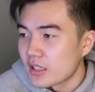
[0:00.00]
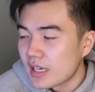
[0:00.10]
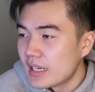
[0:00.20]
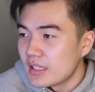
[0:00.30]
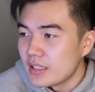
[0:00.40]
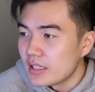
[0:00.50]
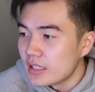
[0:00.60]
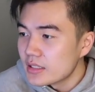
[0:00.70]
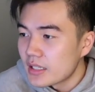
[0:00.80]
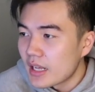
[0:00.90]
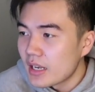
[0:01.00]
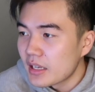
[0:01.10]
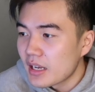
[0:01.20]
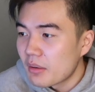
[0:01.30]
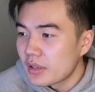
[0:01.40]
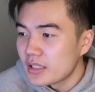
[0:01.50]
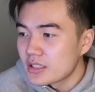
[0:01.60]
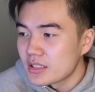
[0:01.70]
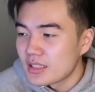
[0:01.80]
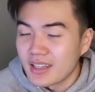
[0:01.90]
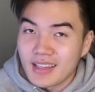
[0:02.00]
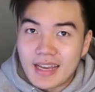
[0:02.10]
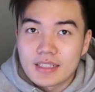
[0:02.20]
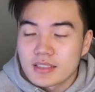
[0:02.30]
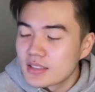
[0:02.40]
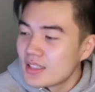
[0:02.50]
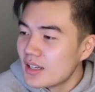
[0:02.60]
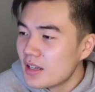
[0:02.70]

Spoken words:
it kind of needs an editing nomination, I guess.